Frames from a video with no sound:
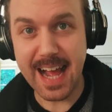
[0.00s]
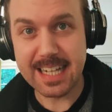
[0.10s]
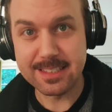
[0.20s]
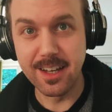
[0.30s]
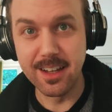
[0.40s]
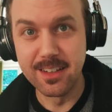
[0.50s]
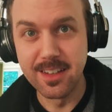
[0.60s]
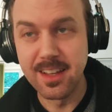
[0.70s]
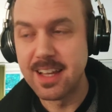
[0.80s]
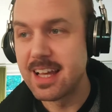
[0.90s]
actor,
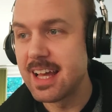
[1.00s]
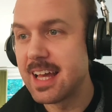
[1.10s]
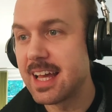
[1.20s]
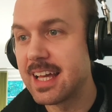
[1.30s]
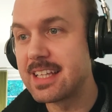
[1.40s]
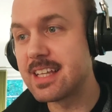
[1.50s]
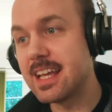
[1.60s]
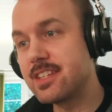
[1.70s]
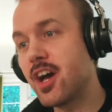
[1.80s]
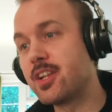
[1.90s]

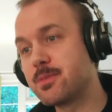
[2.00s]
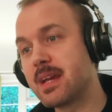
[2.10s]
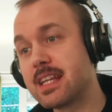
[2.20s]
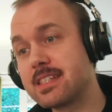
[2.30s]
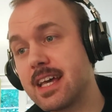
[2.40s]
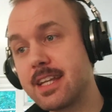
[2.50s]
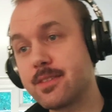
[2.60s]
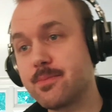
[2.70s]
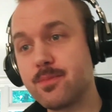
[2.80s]
he turned to me and he said,